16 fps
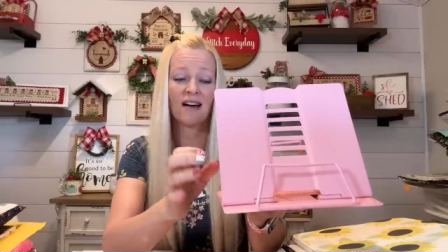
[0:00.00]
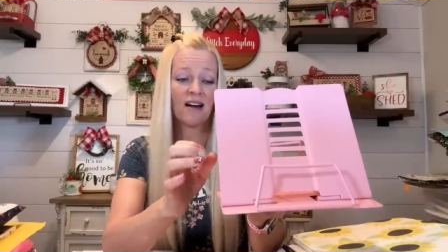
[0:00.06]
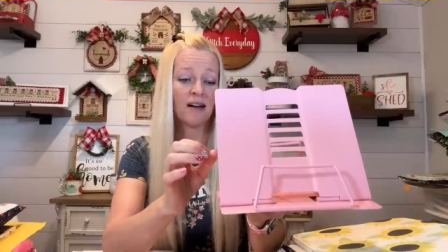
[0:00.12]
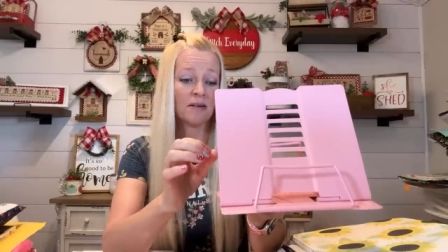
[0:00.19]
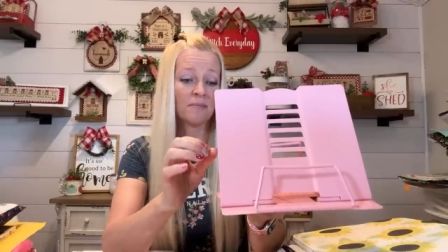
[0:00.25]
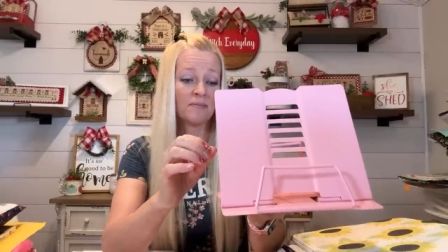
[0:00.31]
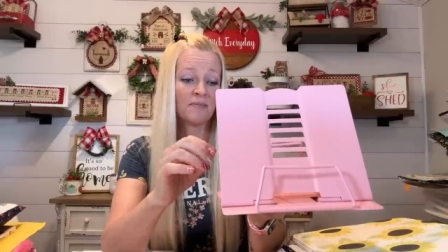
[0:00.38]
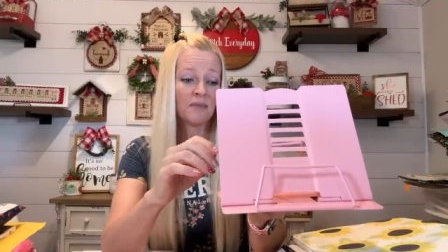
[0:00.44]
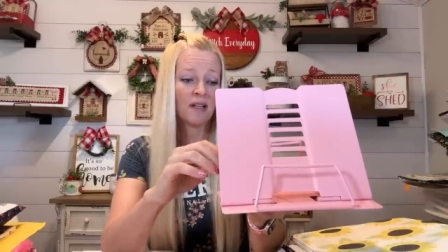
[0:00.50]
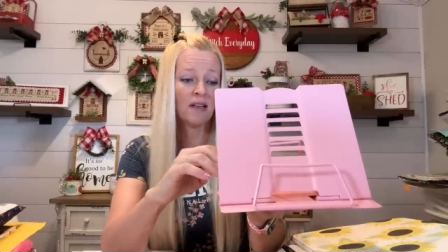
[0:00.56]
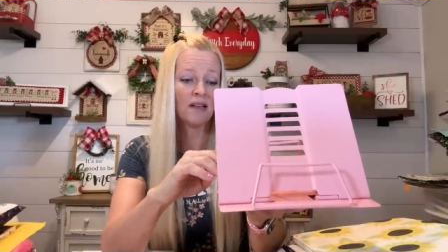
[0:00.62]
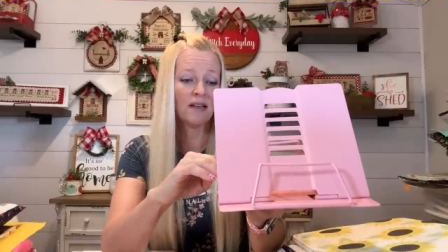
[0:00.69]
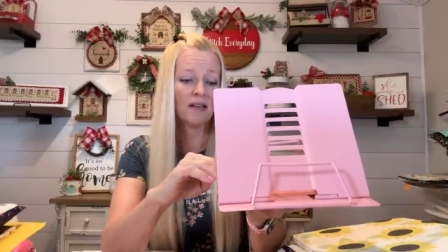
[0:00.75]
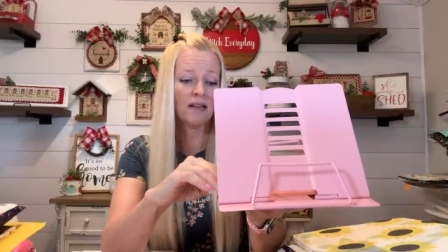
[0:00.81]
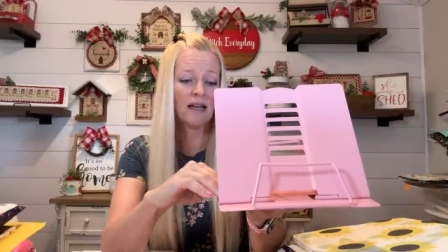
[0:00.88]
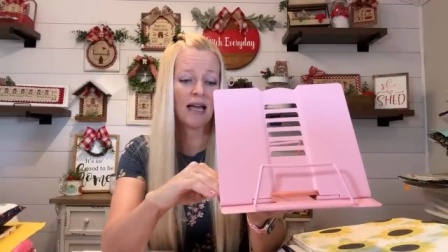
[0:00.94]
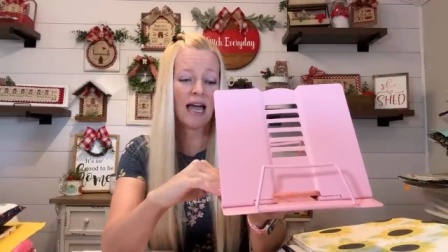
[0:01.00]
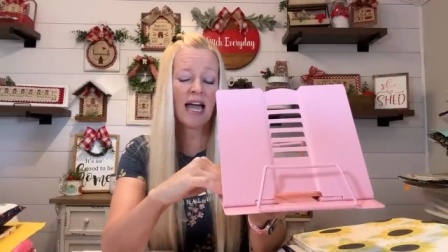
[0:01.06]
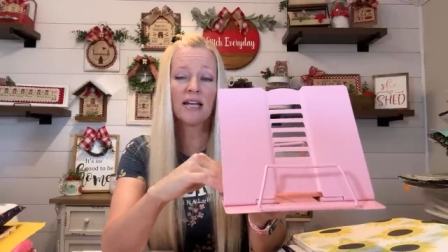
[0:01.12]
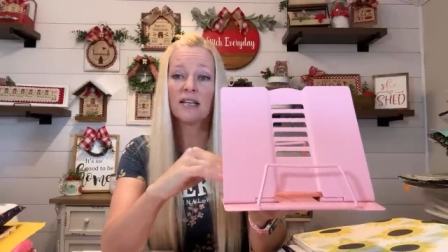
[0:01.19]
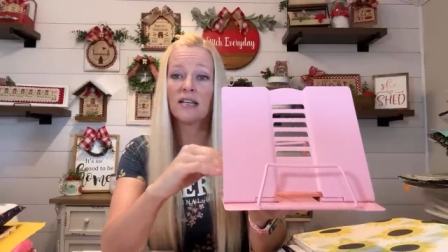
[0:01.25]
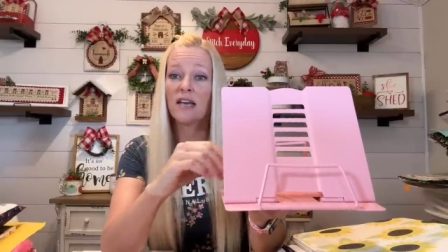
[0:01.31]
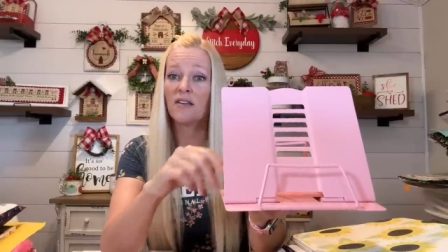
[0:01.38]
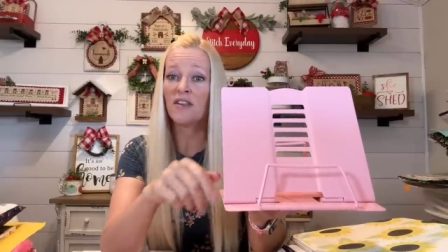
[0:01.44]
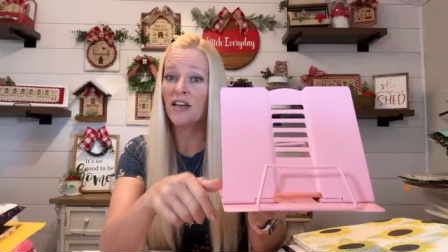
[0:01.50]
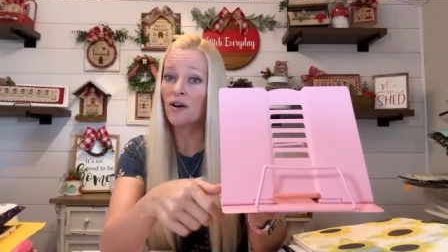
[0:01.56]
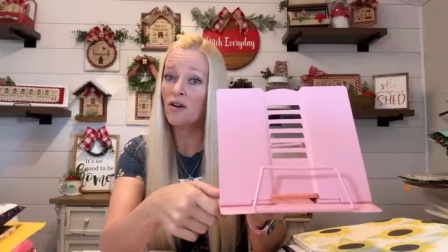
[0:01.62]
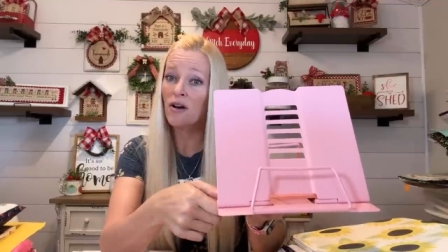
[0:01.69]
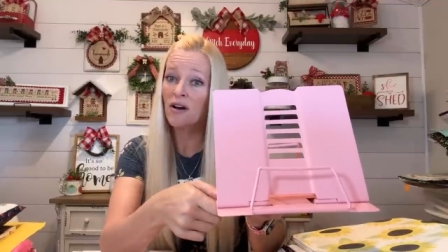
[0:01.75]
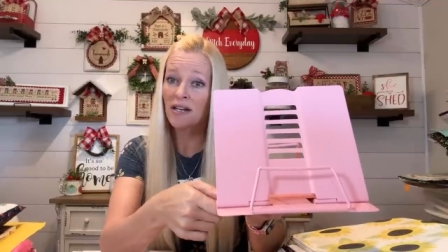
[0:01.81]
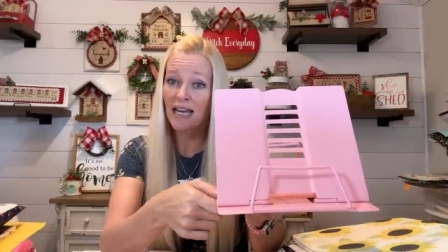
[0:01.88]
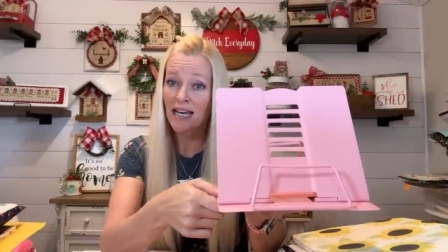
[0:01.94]
Um, and they are
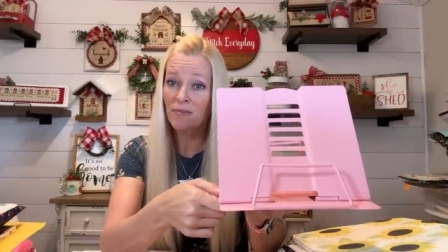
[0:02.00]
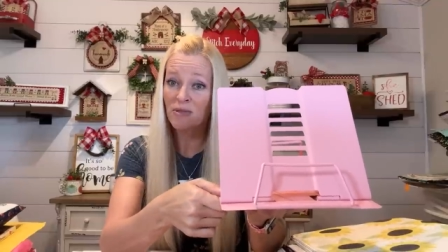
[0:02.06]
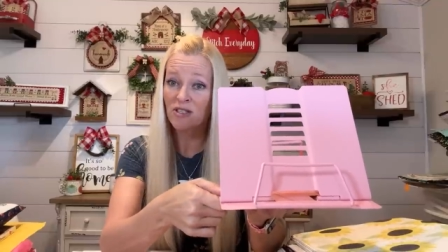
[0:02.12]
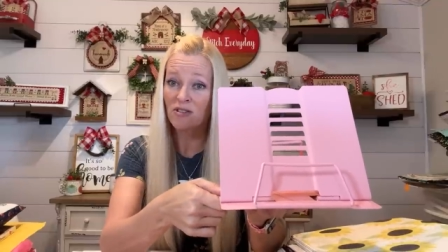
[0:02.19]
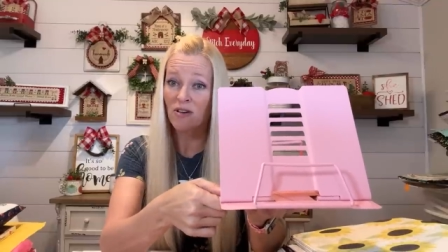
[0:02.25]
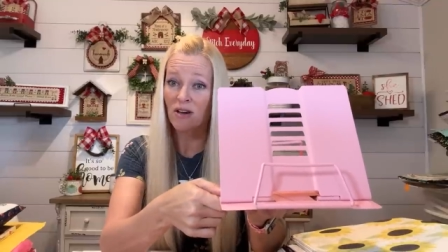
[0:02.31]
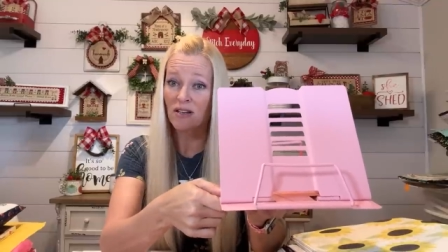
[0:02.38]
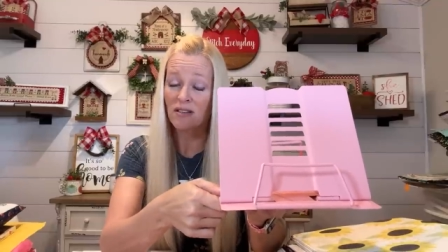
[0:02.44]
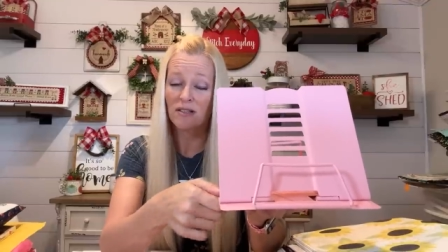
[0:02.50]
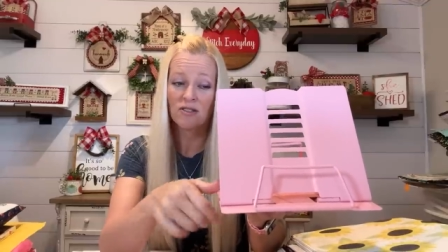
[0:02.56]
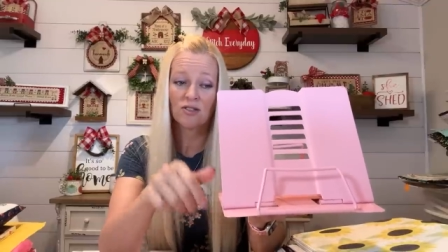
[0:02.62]
on Amazon.